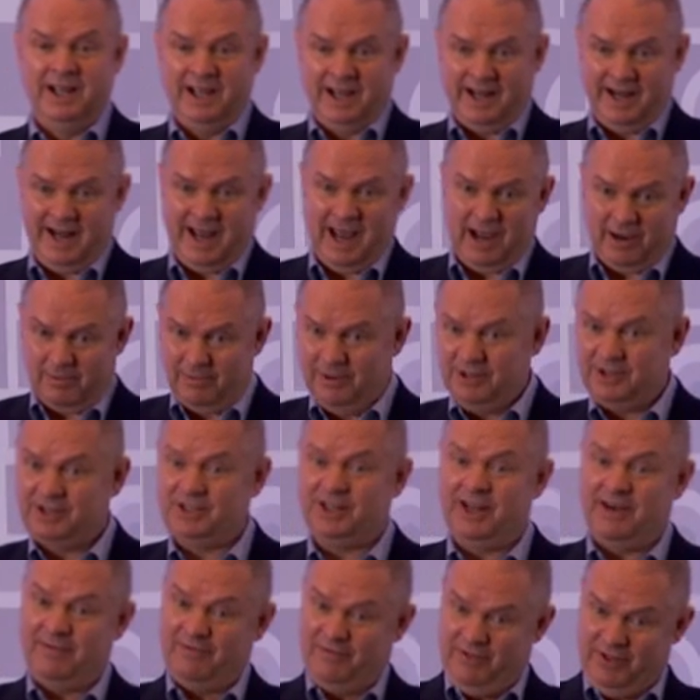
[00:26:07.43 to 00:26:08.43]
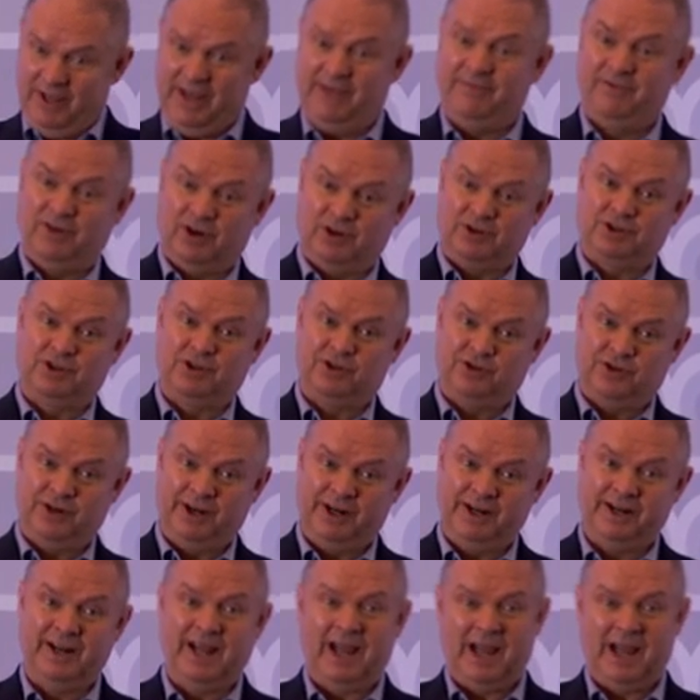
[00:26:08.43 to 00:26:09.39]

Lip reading: and how many staff they've got to train,